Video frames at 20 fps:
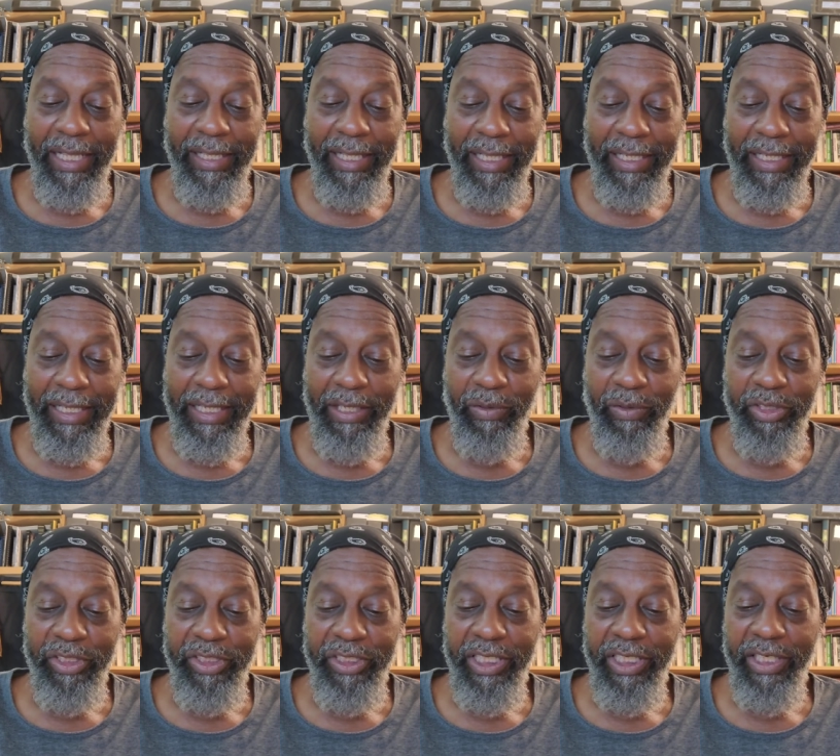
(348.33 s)
that he or
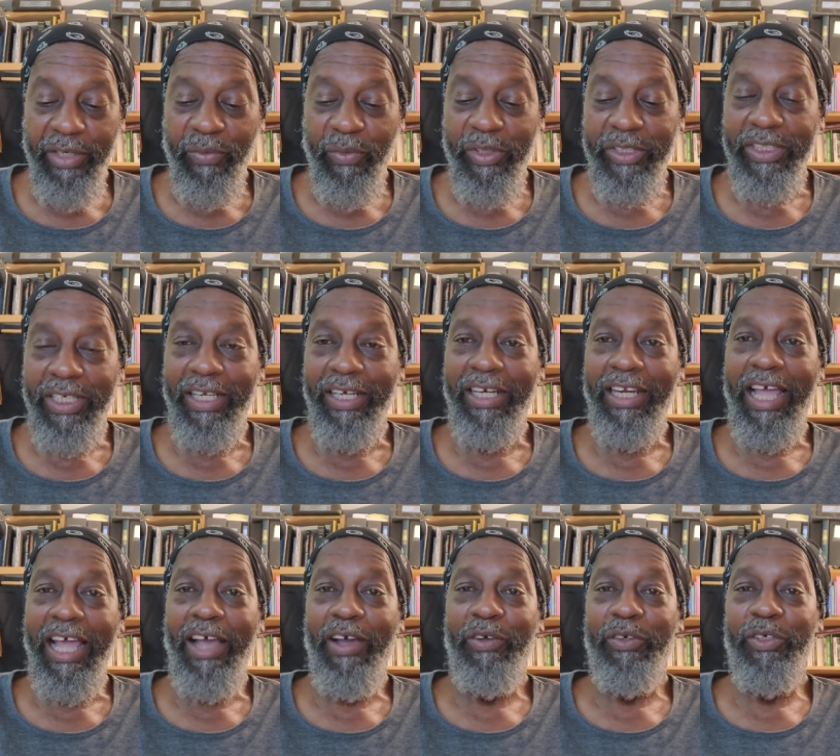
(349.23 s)
she was
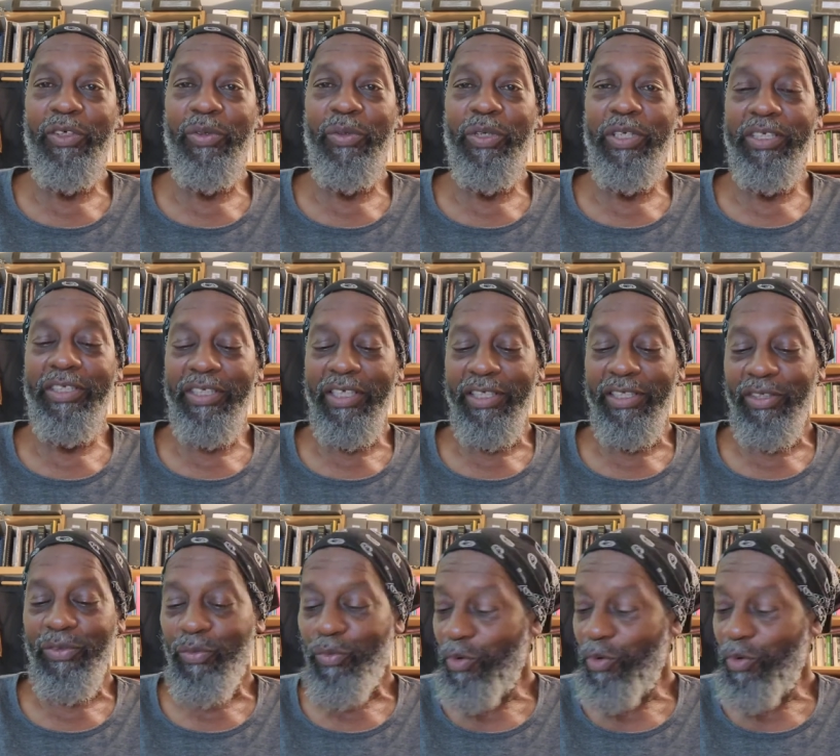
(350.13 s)
allowed to exist.